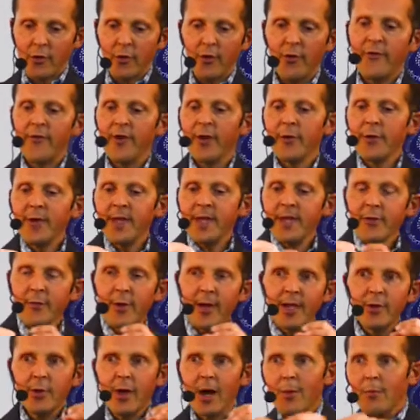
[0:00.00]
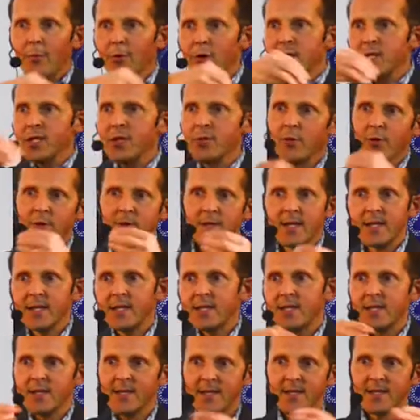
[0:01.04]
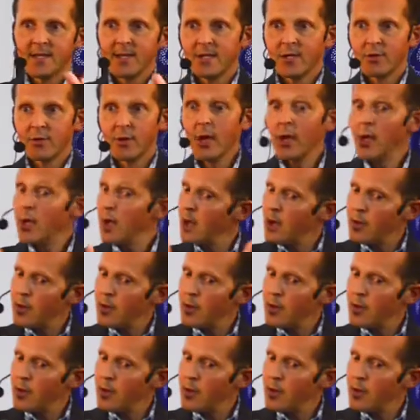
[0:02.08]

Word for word: on a very irregular body rotating, et cetera.